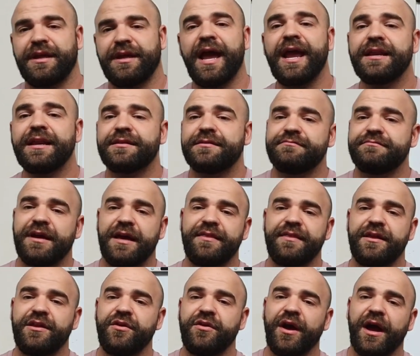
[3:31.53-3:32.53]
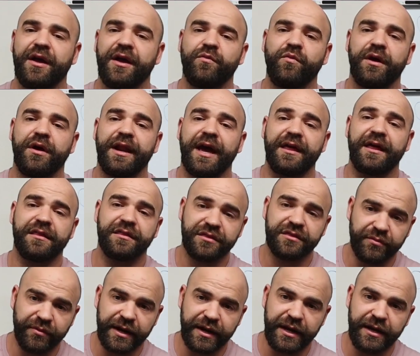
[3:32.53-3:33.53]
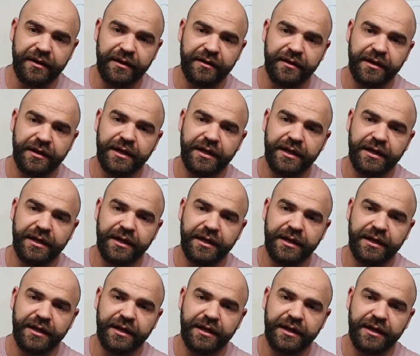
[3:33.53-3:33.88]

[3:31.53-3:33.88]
eight and then you had one at three,